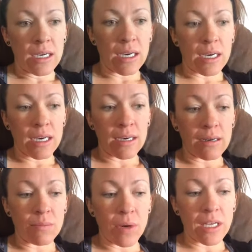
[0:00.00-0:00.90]

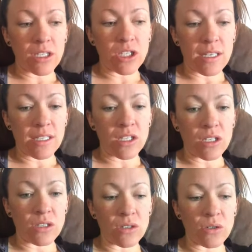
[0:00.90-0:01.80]
Uh, I'll probably just
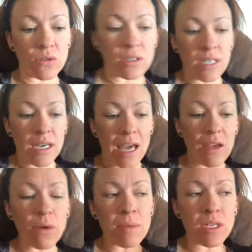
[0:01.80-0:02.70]
do, I
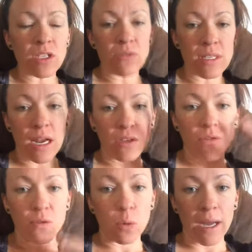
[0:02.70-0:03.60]
think what I'm going to do is not do
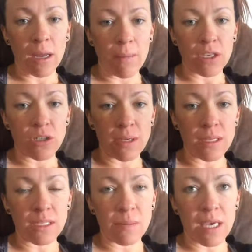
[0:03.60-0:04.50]
full body
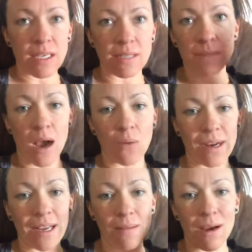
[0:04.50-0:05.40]
measurements because I'm not
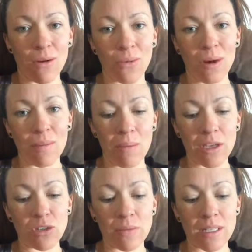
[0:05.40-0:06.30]
worried about what my
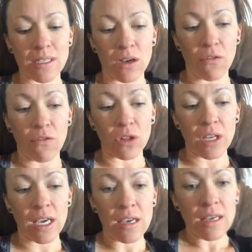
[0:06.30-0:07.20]
measurements are
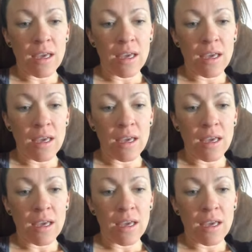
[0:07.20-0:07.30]
fully.